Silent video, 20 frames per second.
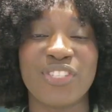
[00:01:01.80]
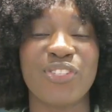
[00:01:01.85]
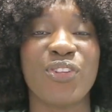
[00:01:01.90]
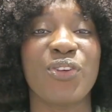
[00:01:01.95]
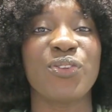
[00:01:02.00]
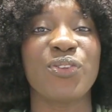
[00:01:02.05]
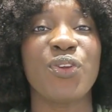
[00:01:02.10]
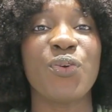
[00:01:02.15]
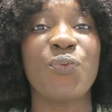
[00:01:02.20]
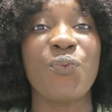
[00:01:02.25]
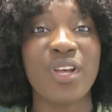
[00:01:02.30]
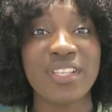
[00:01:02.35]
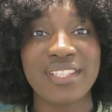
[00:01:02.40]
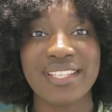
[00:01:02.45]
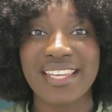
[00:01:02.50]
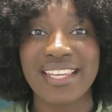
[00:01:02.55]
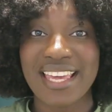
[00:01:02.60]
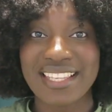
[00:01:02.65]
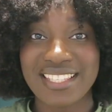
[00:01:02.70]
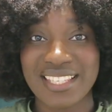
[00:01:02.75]
So you want
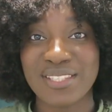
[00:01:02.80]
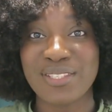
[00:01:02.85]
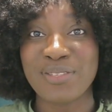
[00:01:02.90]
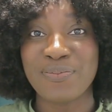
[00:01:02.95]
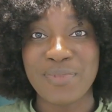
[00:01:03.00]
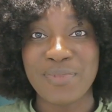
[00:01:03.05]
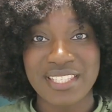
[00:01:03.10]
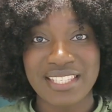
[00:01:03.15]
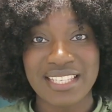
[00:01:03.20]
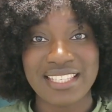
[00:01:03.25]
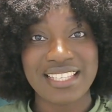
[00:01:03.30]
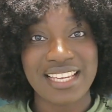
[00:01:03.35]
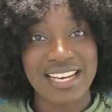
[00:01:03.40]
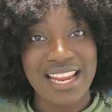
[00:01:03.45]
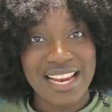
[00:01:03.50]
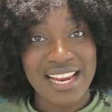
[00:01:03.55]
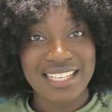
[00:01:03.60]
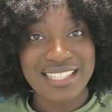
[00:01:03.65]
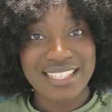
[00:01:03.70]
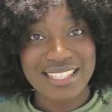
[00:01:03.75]
to get into business
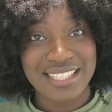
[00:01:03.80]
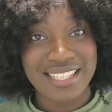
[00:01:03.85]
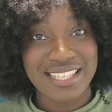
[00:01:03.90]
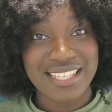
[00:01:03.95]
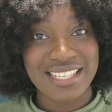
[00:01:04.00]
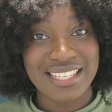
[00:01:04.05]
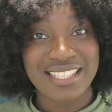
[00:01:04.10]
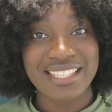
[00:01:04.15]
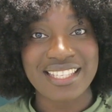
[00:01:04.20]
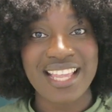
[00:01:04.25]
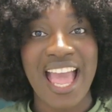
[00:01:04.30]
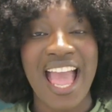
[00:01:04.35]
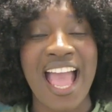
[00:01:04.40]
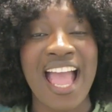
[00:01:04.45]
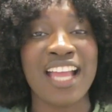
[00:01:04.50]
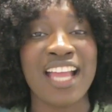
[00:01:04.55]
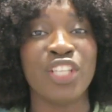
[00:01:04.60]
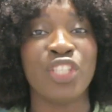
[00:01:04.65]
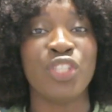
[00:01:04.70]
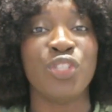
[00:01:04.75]
analysis
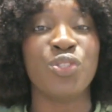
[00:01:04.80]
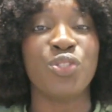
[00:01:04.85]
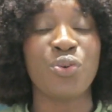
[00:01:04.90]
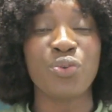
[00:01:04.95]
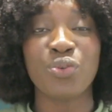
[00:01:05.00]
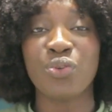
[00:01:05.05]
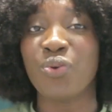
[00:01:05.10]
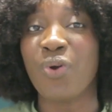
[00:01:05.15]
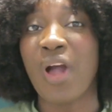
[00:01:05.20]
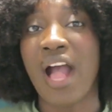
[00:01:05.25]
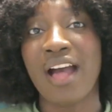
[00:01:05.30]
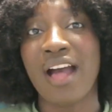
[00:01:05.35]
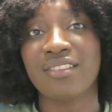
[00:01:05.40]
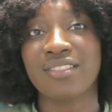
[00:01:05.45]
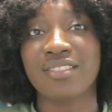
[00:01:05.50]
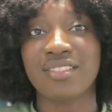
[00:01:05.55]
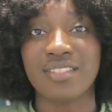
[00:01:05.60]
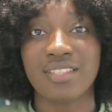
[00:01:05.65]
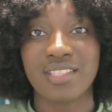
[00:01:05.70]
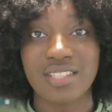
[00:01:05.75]
and you don't know how
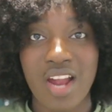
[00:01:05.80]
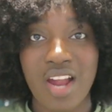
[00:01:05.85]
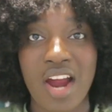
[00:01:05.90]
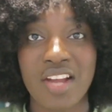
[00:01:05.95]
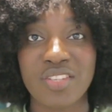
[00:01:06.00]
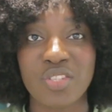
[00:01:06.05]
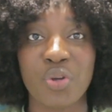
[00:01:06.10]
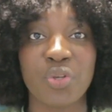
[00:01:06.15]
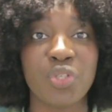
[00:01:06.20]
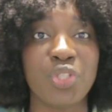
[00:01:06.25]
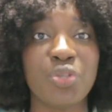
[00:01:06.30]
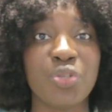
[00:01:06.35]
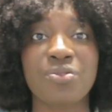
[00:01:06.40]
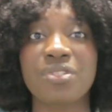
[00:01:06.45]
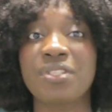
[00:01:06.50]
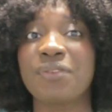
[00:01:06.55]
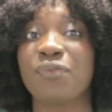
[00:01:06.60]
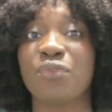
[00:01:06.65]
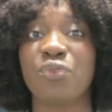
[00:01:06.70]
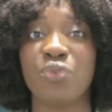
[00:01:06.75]
to start, or you
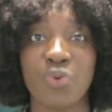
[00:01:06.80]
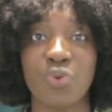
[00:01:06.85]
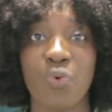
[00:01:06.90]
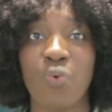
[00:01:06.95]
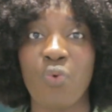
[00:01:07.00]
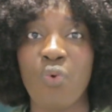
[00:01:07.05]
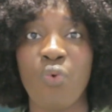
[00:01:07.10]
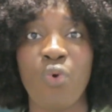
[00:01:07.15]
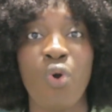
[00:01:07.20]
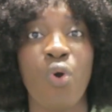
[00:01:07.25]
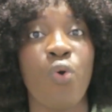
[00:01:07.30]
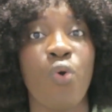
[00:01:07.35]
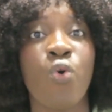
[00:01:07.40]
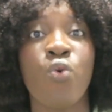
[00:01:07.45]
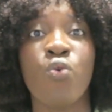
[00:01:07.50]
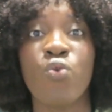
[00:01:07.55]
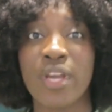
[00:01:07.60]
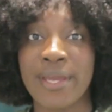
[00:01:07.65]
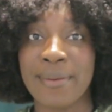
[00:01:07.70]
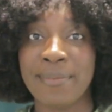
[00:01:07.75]
don't even know
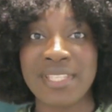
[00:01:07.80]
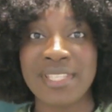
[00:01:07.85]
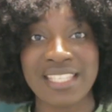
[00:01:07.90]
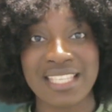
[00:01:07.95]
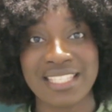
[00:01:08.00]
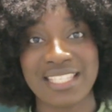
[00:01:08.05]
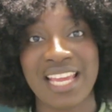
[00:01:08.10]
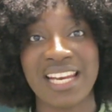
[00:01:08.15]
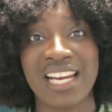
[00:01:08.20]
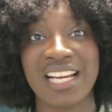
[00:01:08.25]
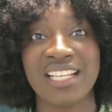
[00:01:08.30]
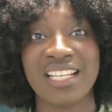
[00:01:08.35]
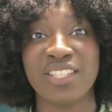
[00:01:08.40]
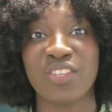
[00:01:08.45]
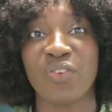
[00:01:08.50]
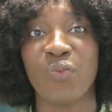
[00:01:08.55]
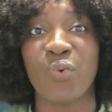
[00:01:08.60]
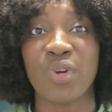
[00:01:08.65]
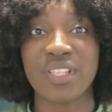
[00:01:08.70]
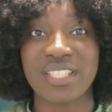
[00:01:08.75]
who a business analyst
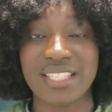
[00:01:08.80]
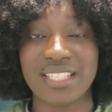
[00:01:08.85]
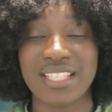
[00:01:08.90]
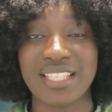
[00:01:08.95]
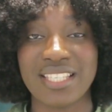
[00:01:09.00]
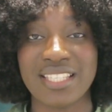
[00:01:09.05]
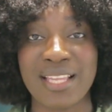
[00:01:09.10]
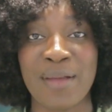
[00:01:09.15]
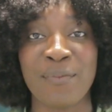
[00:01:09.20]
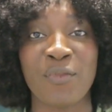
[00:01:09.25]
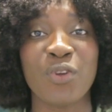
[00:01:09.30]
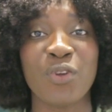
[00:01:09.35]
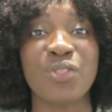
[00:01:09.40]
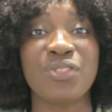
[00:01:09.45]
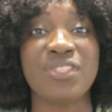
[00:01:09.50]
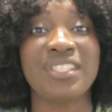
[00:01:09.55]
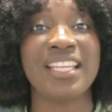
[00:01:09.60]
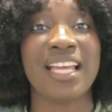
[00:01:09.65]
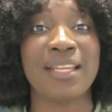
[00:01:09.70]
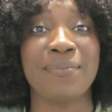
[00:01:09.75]
or what it is. I'm going to
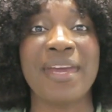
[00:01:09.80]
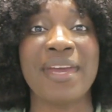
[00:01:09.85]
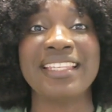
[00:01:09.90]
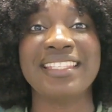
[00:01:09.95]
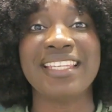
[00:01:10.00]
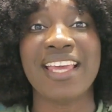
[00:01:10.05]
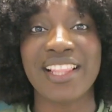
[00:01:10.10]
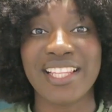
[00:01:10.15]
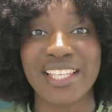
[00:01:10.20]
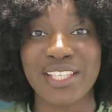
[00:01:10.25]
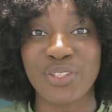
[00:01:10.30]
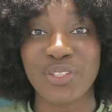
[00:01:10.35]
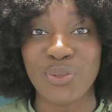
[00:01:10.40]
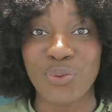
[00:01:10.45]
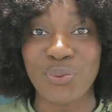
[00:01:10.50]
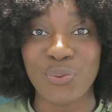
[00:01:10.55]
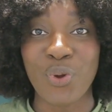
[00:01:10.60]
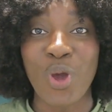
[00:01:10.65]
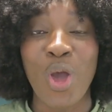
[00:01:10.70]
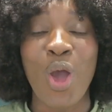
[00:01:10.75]
start by telling
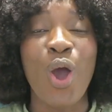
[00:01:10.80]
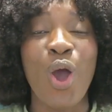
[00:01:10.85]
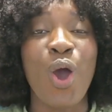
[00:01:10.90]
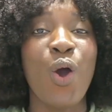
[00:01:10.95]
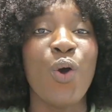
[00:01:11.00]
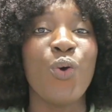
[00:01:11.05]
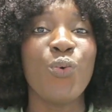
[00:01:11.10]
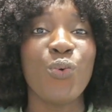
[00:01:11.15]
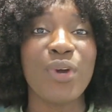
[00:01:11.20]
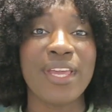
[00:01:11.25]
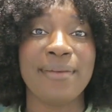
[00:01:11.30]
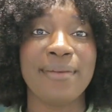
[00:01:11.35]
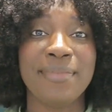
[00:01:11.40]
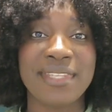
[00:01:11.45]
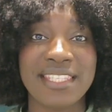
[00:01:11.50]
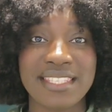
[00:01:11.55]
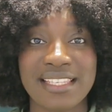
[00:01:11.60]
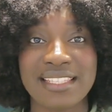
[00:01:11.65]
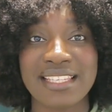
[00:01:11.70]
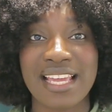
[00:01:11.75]
you who a
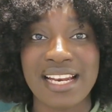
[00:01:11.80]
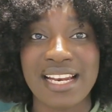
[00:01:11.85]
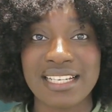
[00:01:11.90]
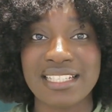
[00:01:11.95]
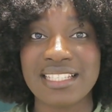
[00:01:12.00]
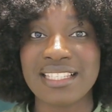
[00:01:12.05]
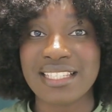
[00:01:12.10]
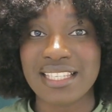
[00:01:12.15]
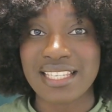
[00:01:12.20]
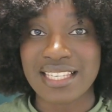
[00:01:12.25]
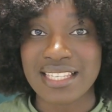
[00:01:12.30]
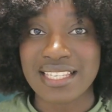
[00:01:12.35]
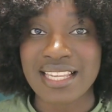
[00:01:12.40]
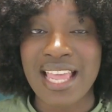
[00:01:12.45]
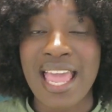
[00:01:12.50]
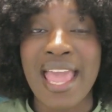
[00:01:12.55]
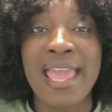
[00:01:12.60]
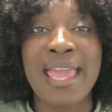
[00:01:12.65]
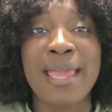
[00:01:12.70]
business analyst is.